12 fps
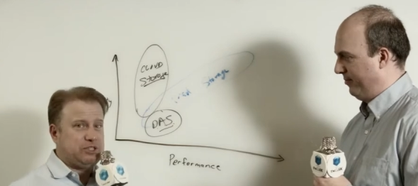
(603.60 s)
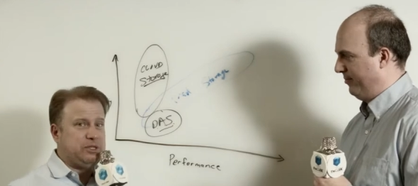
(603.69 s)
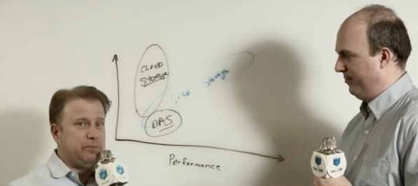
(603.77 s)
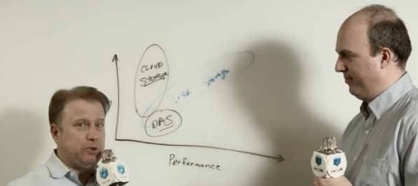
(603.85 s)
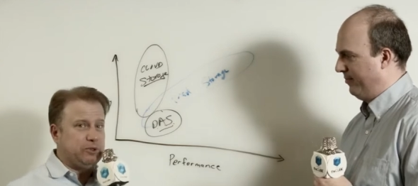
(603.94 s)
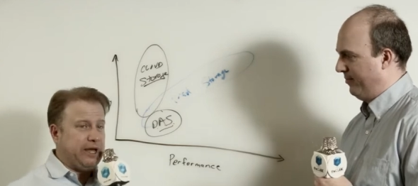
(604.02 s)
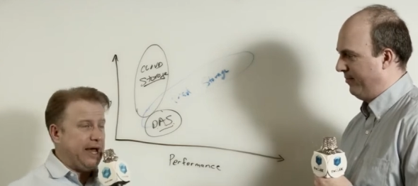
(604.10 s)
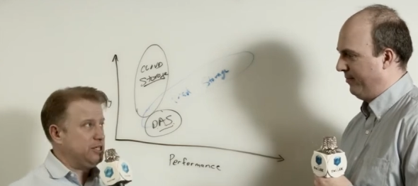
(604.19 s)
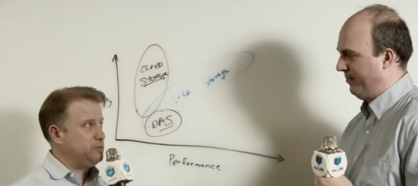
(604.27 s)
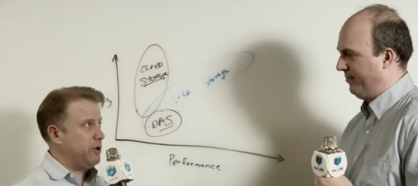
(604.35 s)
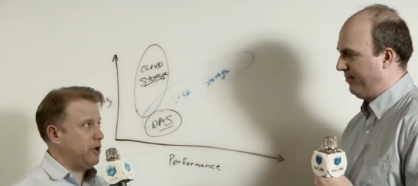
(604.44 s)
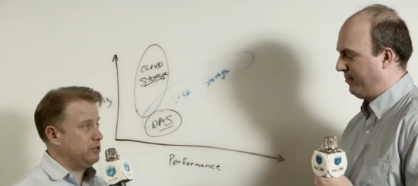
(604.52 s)
Speaker 1: simple DAS
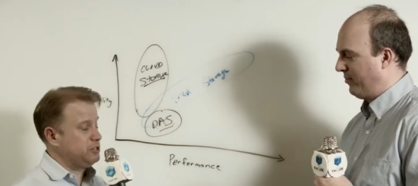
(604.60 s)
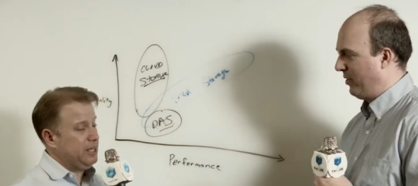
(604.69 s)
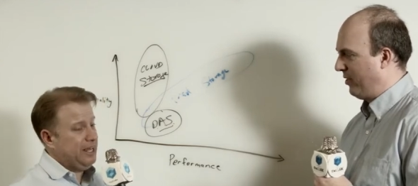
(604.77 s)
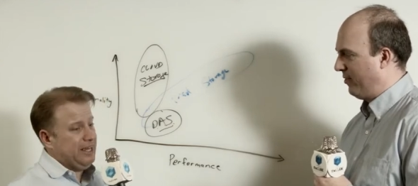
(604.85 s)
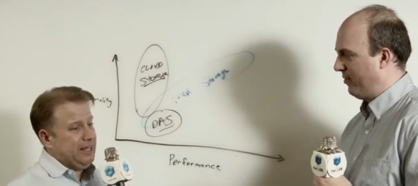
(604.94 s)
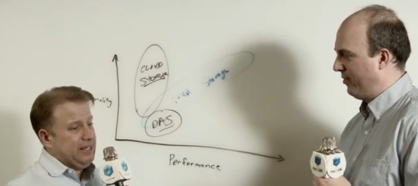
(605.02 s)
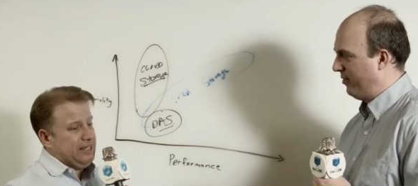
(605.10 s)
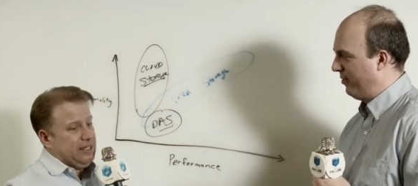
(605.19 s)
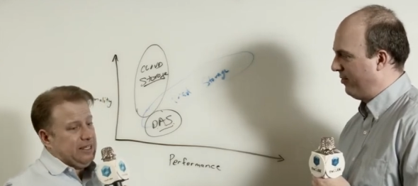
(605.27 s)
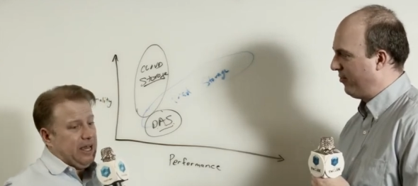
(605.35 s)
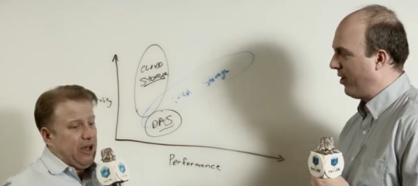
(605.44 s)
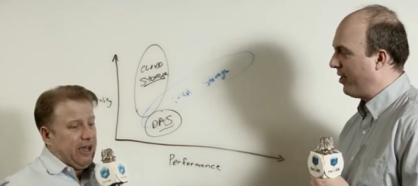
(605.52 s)
models. Mm-hmm.
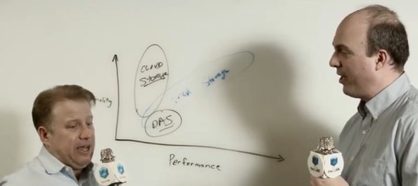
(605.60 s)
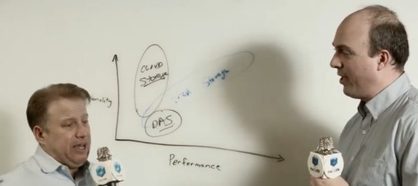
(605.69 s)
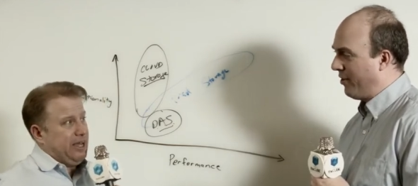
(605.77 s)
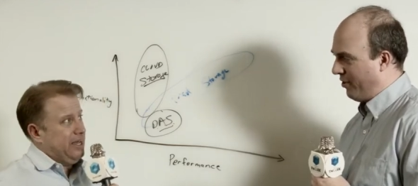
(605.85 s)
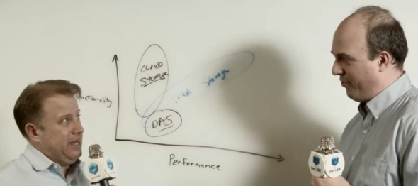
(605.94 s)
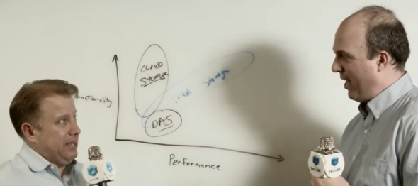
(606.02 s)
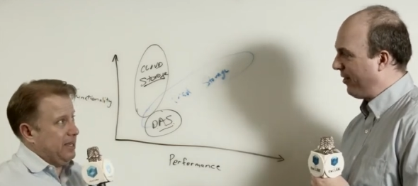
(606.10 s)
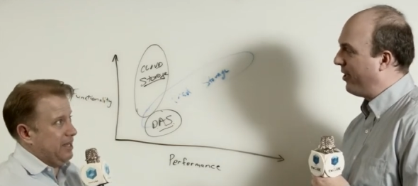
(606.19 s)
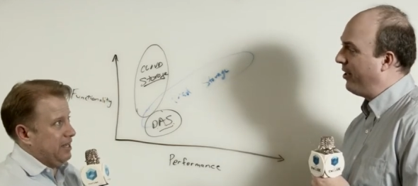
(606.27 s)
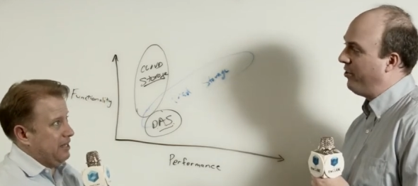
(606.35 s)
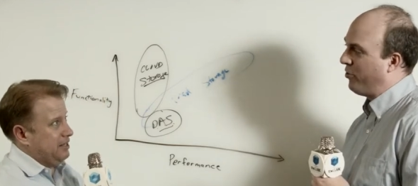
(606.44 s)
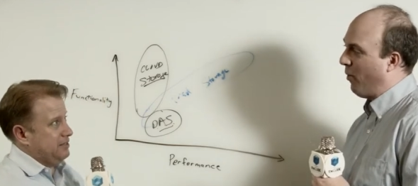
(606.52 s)
Speaker 2: Now, it, does that
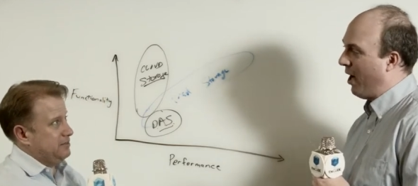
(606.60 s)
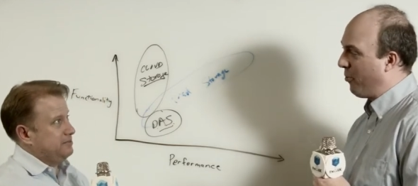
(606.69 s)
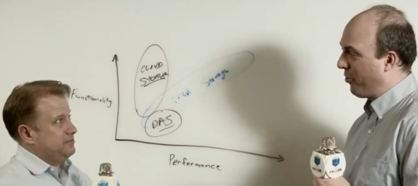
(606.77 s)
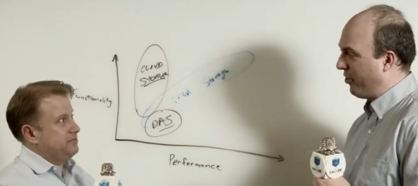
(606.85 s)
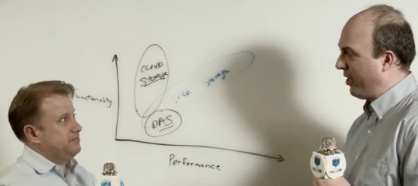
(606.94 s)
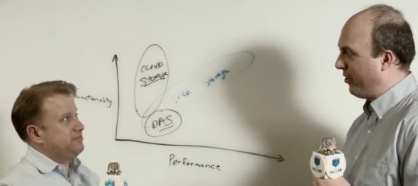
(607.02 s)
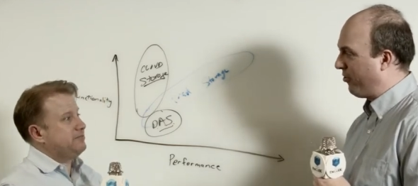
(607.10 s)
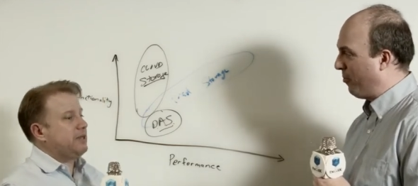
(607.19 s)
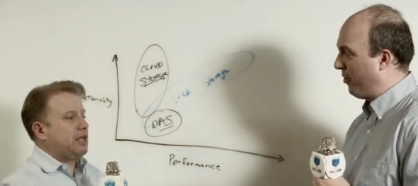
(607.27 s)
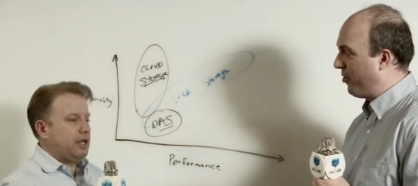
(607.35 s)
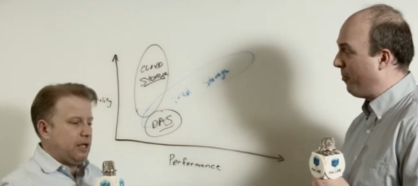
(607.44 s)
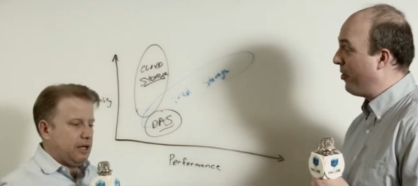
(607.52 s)
lead into why we're seeing some
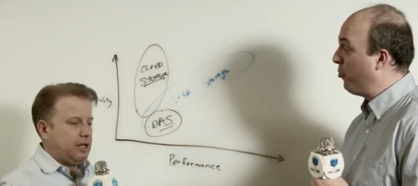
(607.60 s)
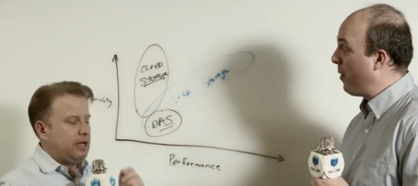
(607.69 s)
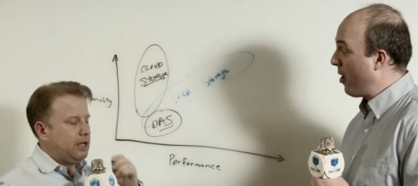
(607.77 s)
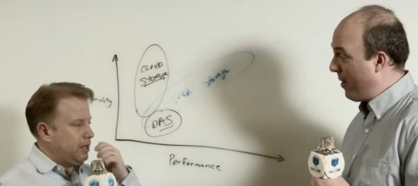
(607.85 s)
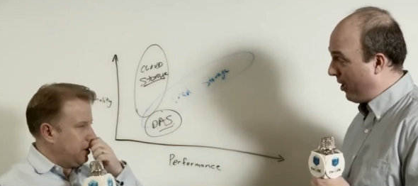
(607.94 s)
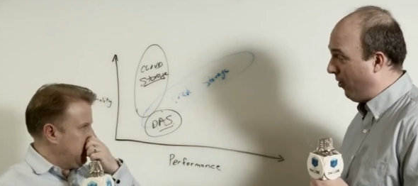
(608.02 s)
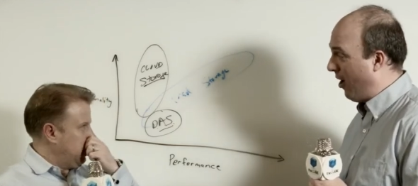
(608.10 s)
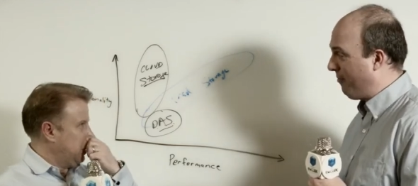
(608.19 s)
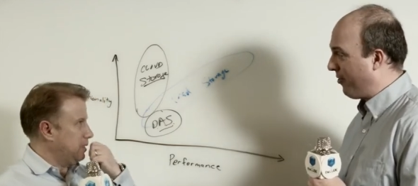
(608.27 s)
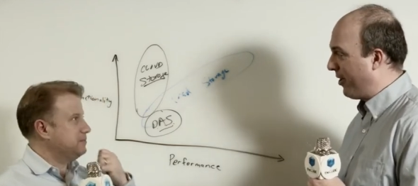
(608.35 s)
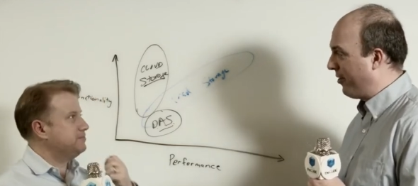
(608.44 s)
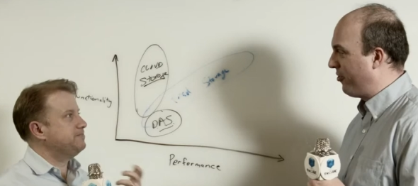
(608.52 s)
of some of these bare metal
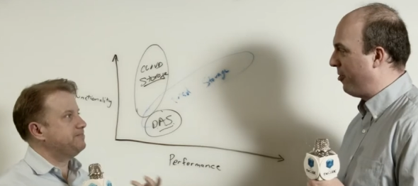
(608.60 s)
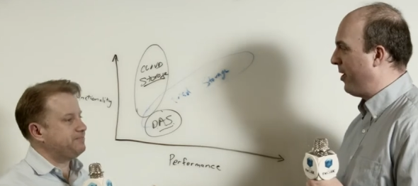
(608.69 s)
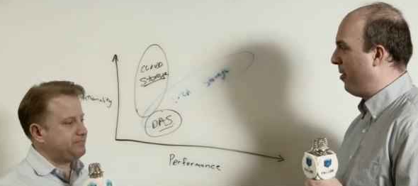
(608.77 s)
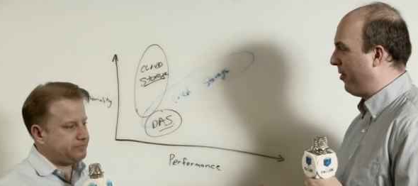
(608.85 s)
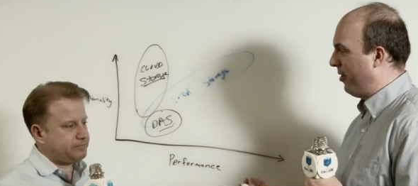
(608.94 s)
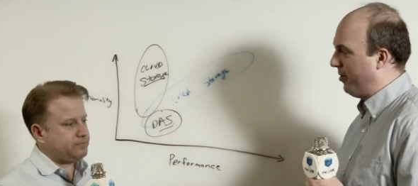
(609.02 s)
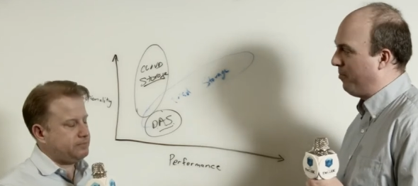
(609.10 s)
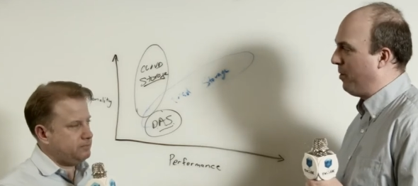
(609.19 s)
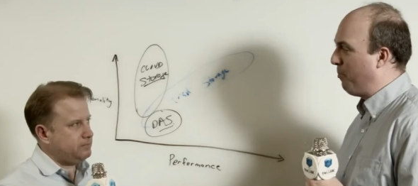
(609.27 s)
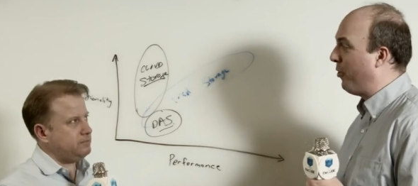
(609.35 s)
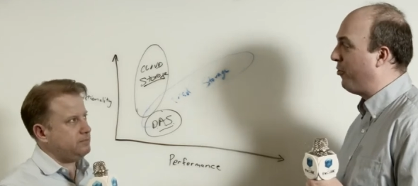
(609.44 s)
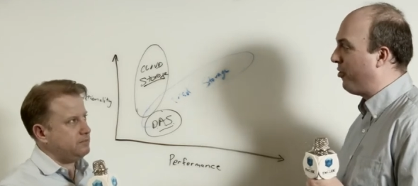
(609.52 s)
offerings to be able to
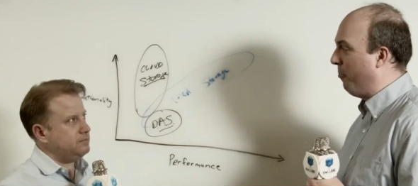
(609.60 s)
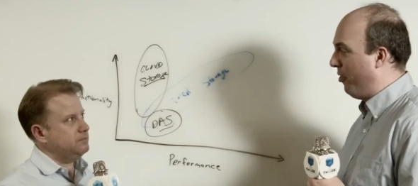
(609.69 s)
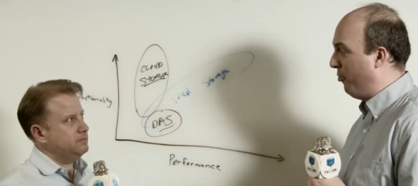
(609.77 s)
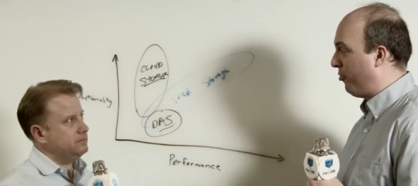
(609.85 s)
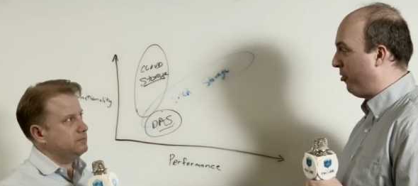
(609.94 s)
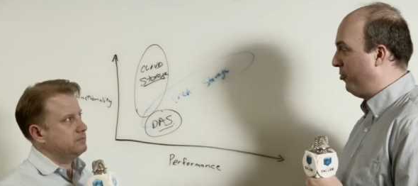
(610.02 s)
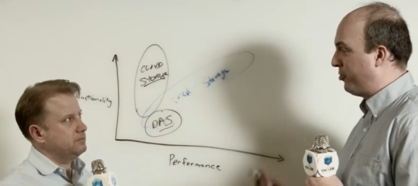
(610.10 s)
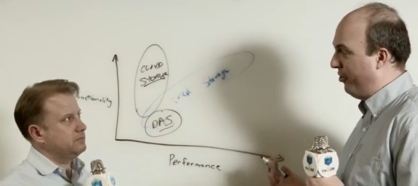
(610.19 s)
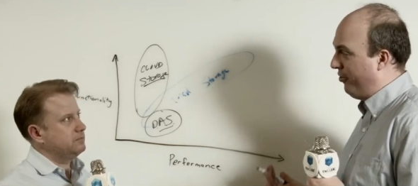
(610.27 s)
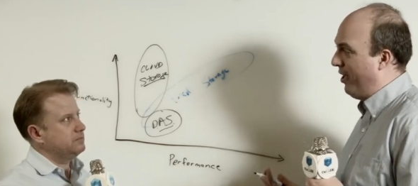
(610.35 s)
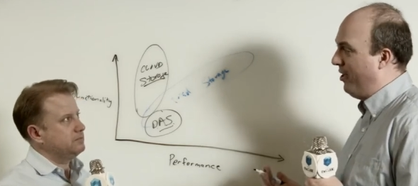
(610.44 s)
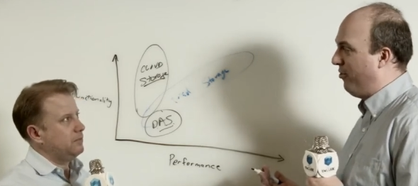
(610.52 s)
put some of those
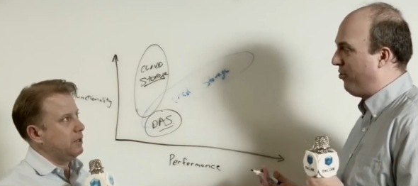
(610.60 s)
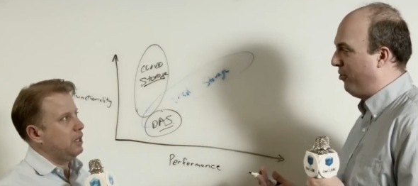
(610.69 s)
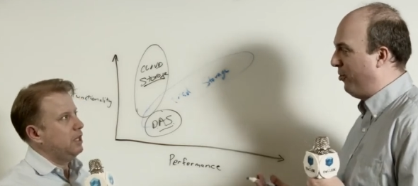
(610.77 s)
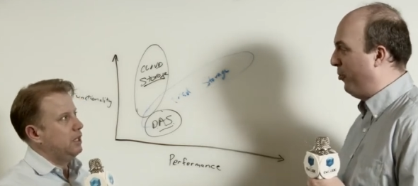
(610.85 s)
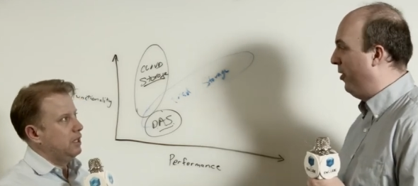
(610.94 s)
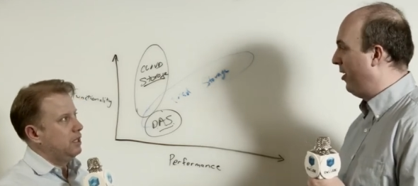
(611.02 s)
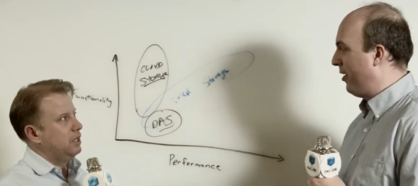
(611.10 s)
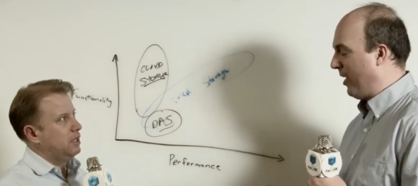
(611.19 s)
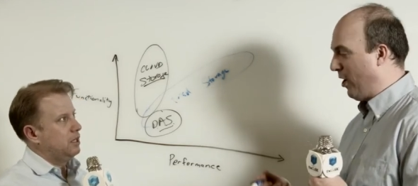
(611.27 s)
solutions into you